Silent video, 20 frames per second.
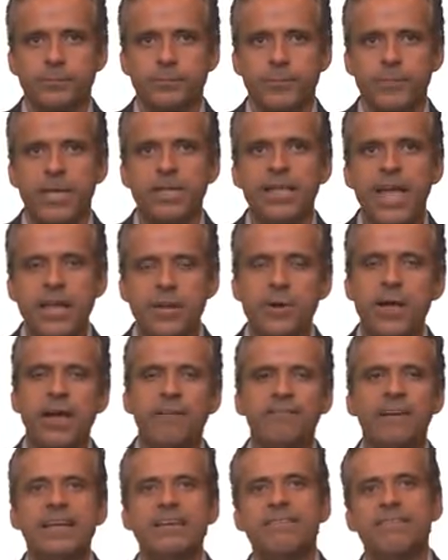And then you
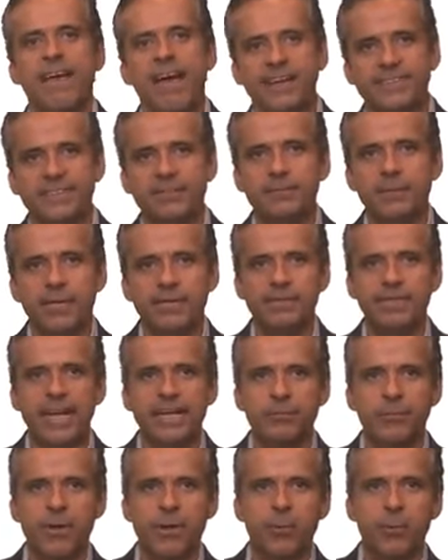have an investment
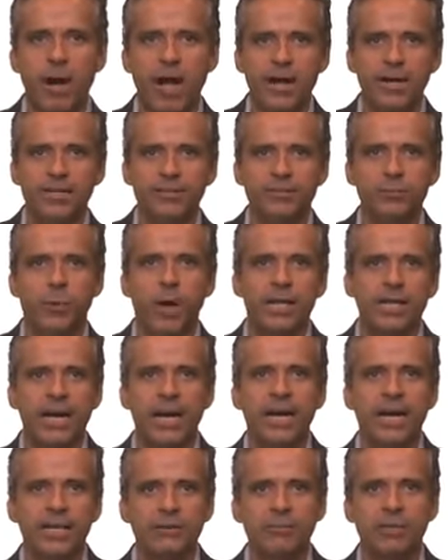that requires
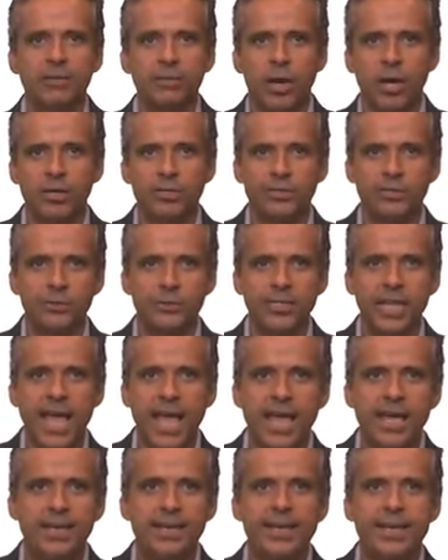$100
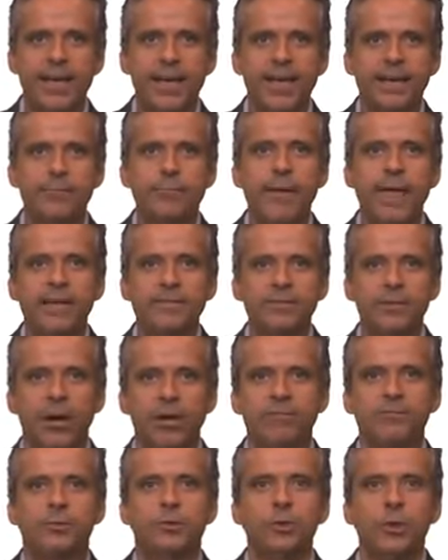today and pays
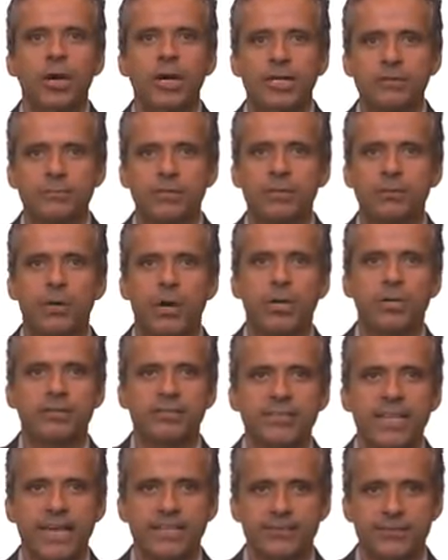off
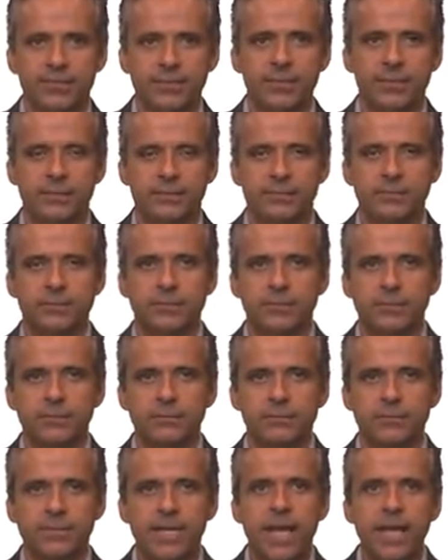$200 next year.
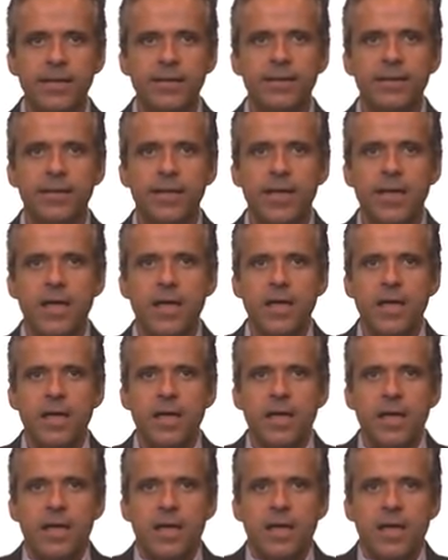Okay?
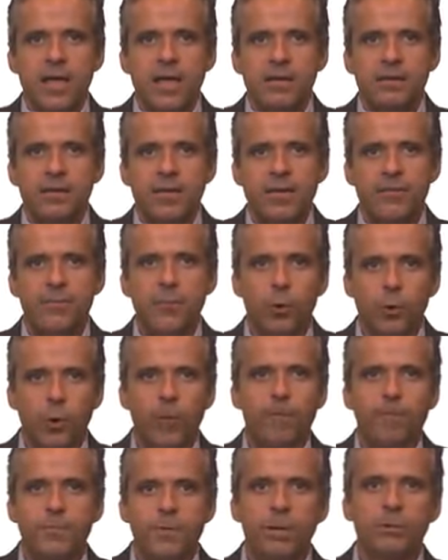If you
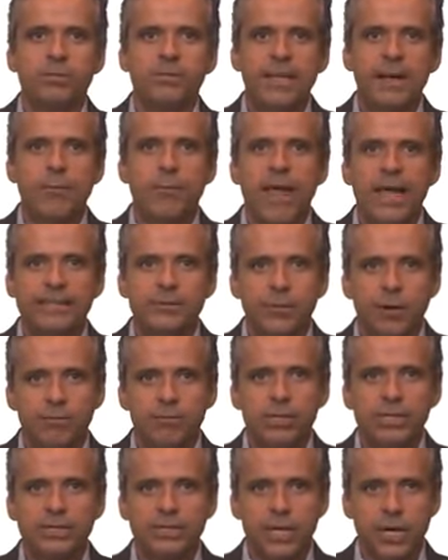compute the rates
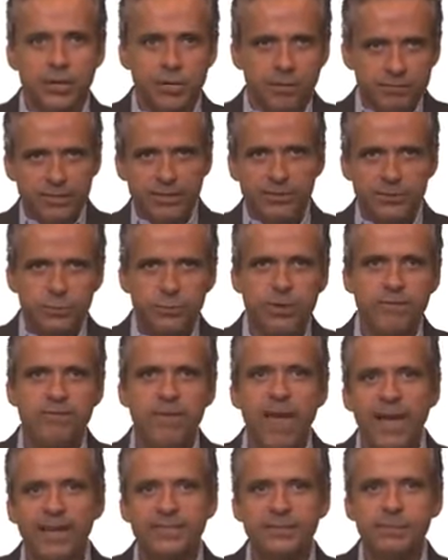of return of these two
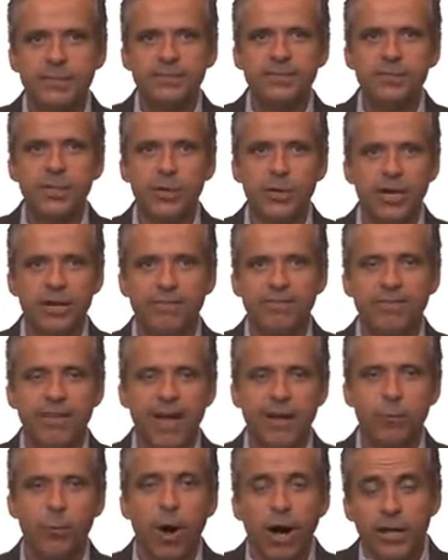investments, you're going to
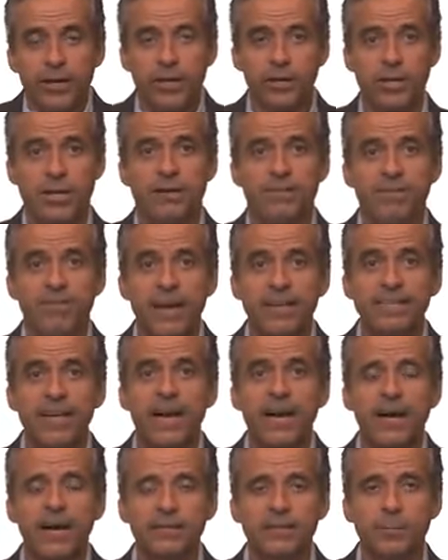find what? You're going to find
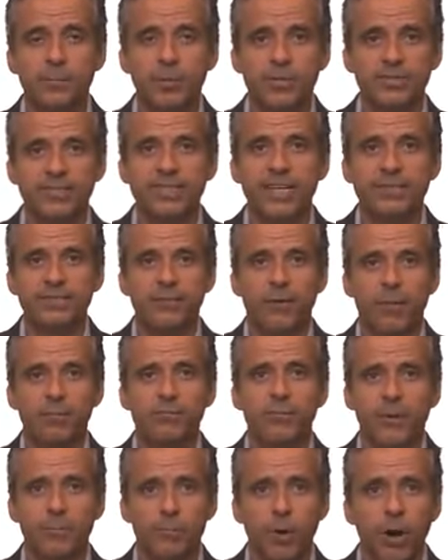100%
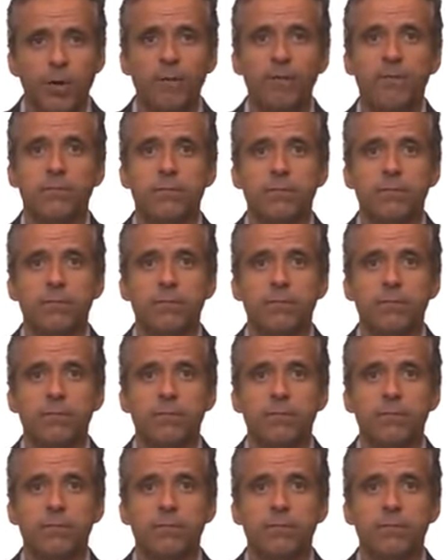for both.